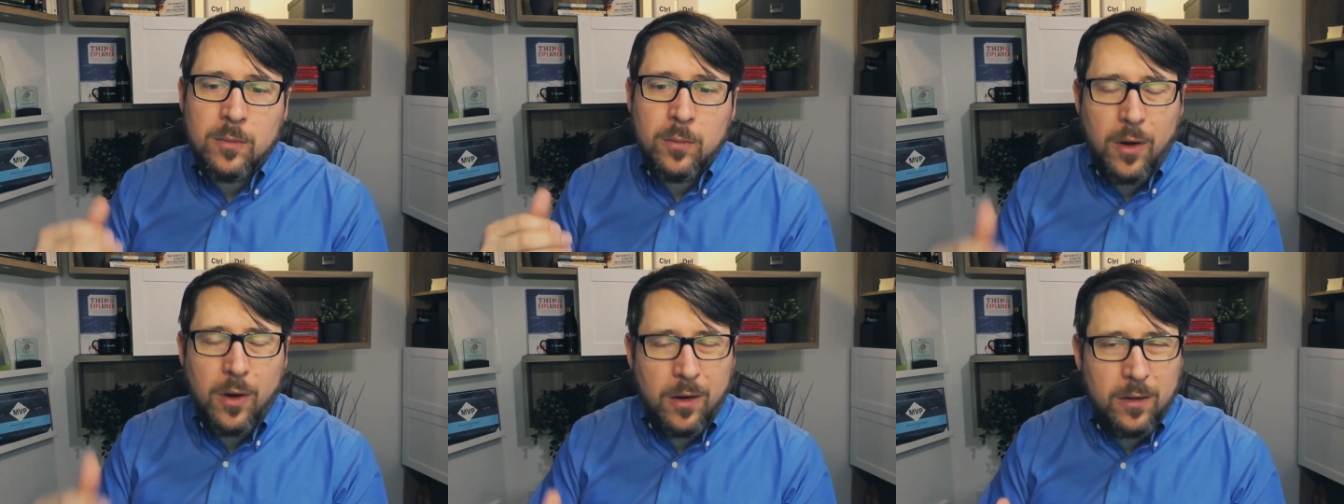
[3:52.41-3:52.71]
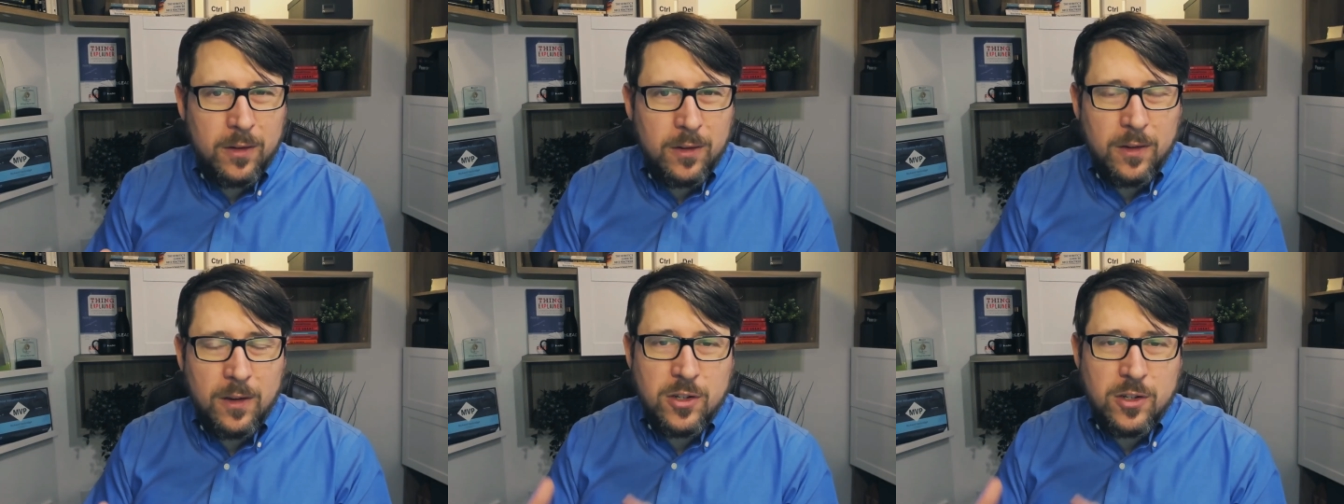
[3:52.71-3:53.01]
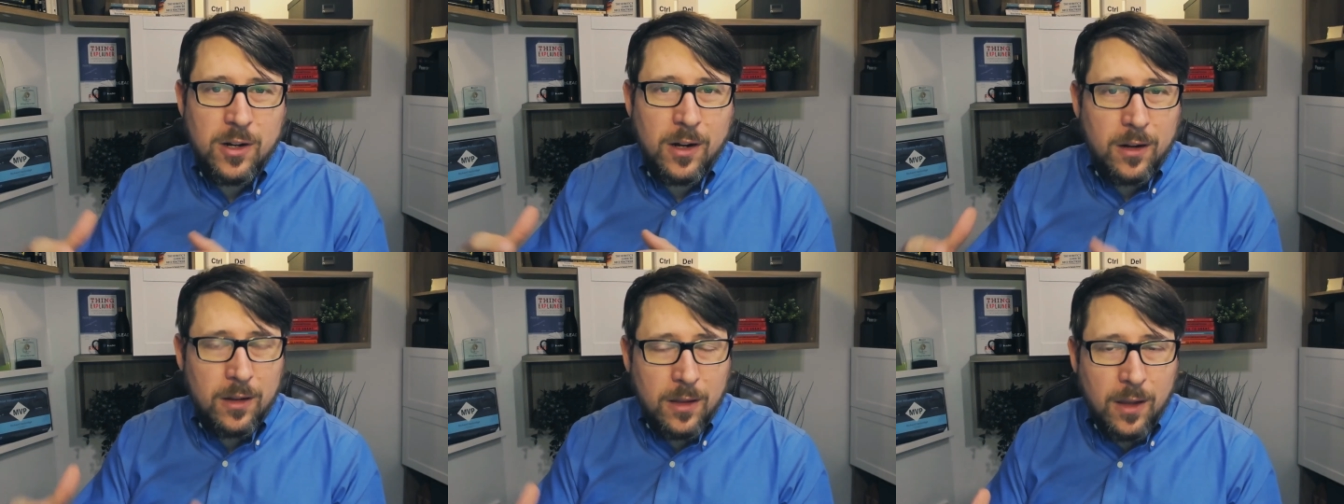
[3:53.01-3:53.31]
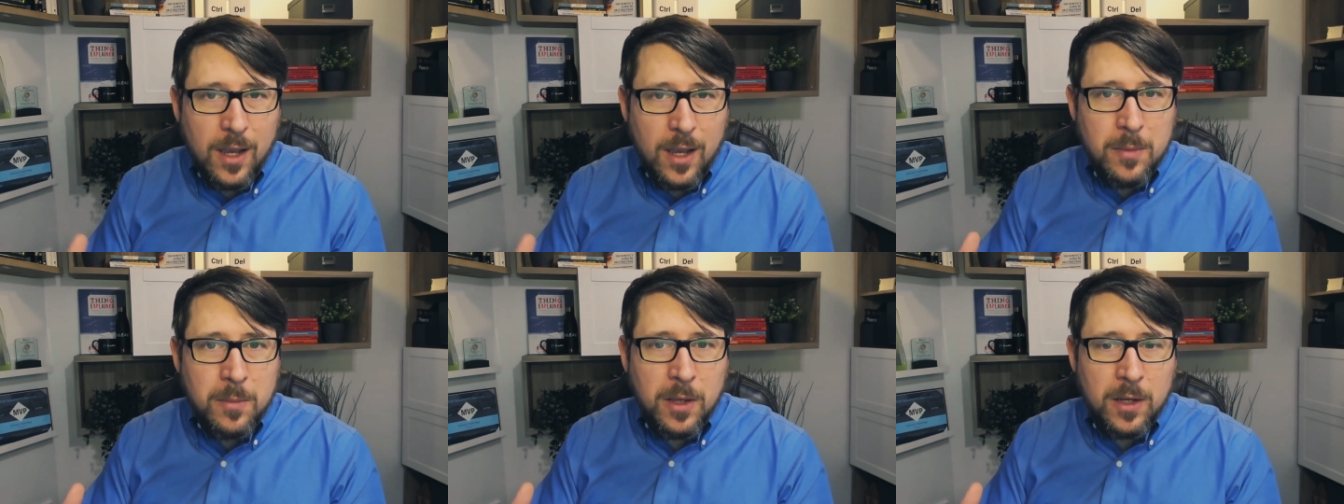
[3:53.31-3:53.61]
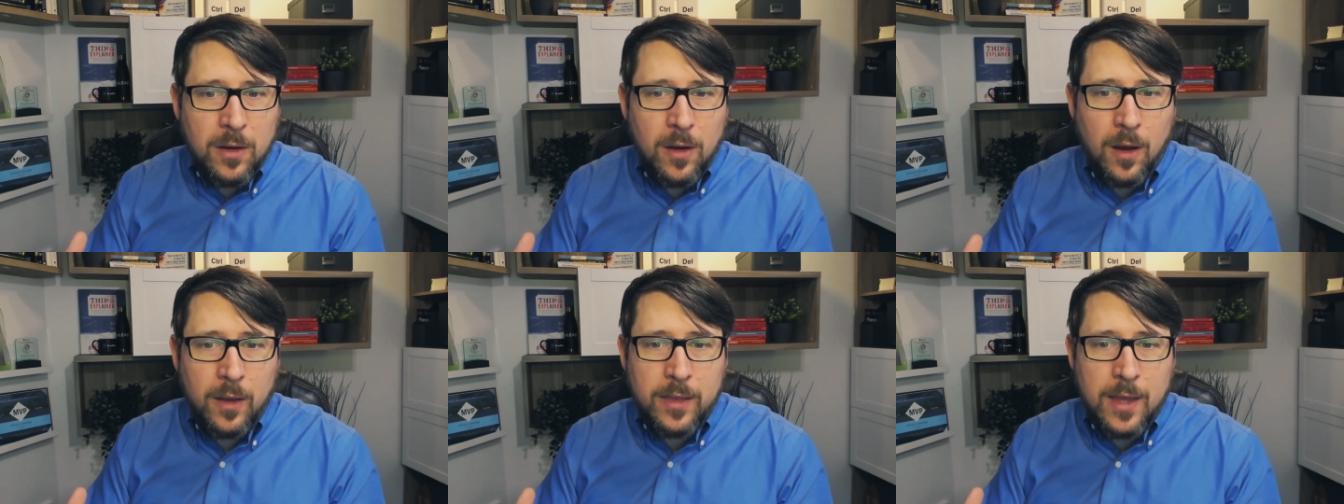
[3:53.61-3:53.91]
prioritization, and
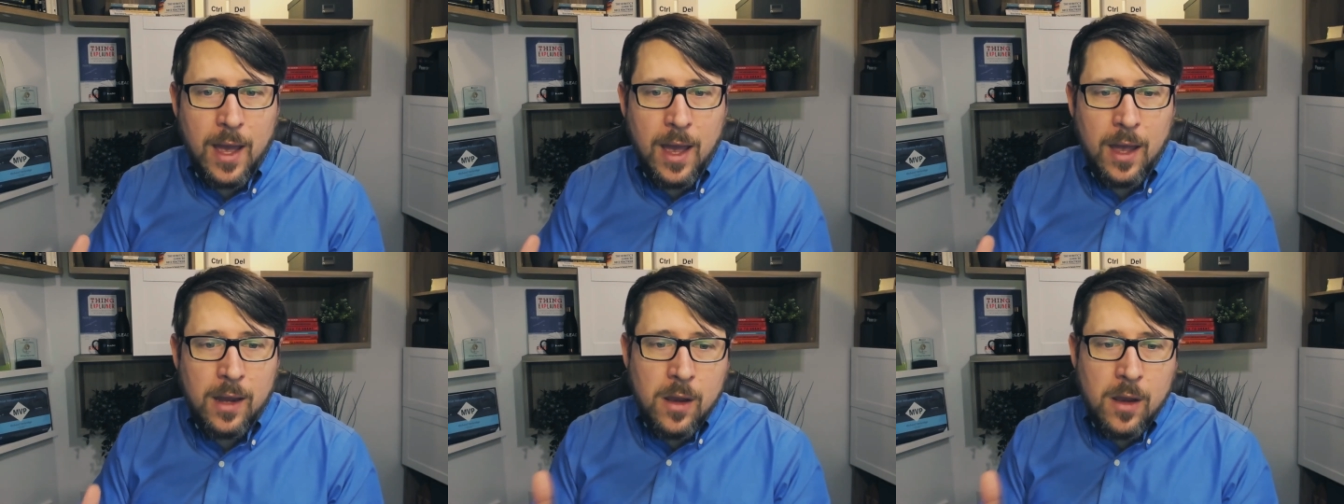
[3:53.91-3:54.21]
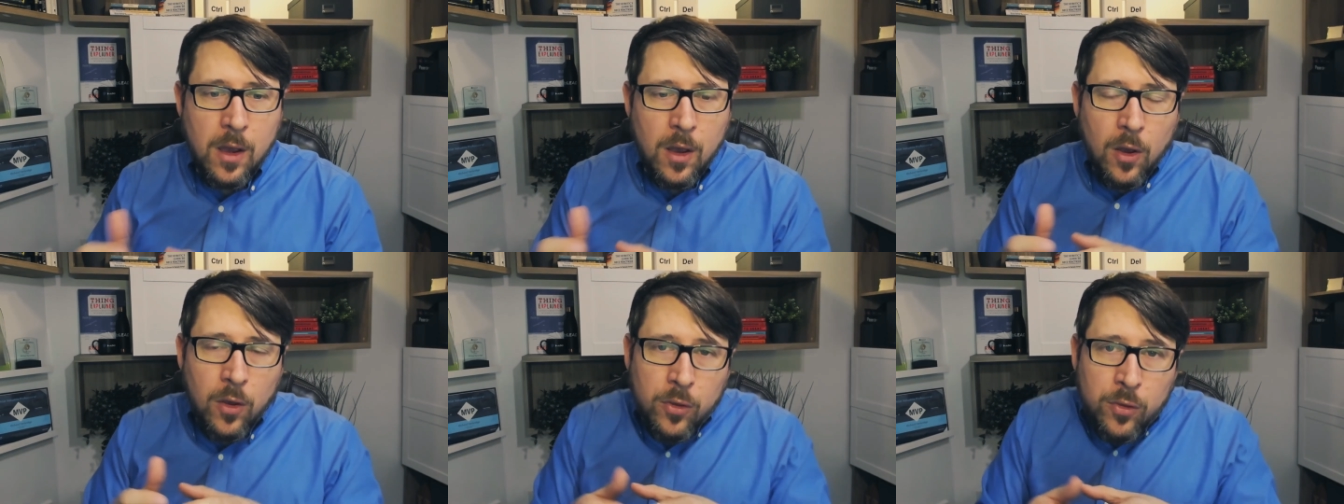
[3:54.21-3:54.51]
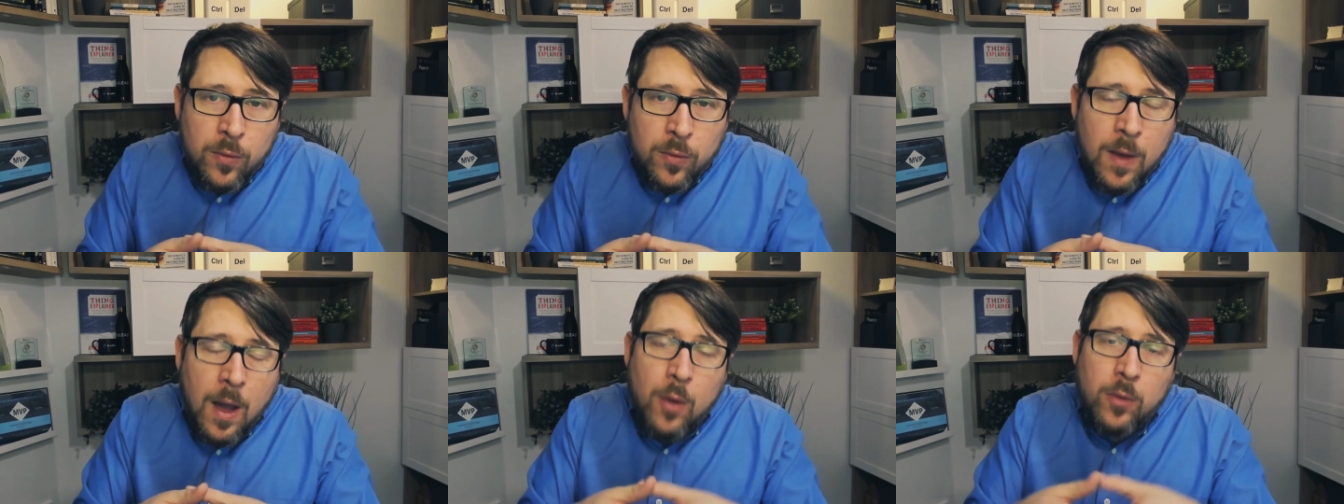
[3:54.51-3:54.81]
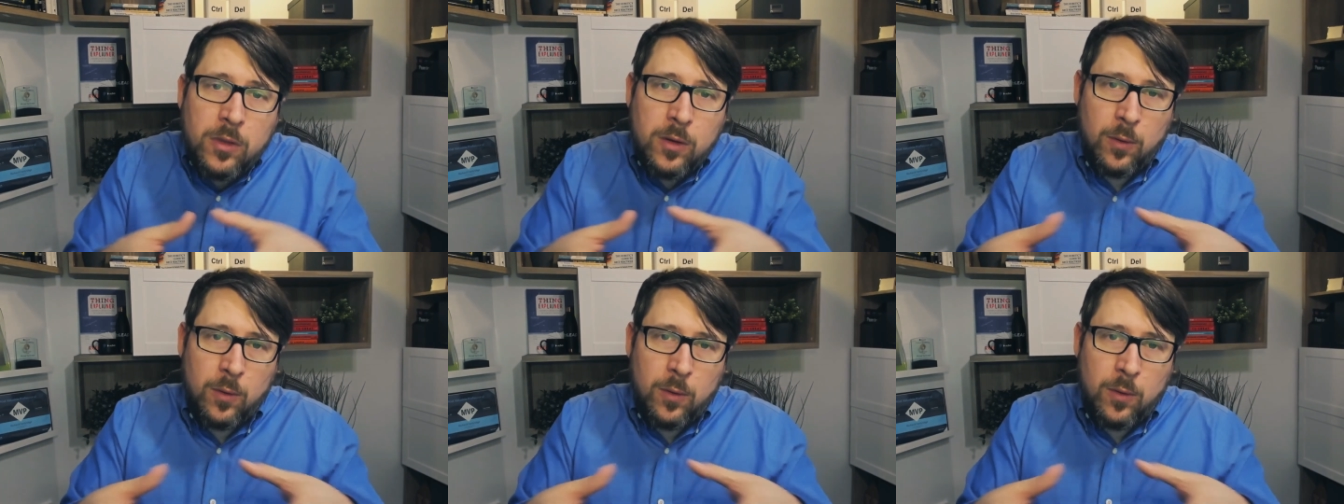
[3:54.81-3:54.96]
alignment on that throughout the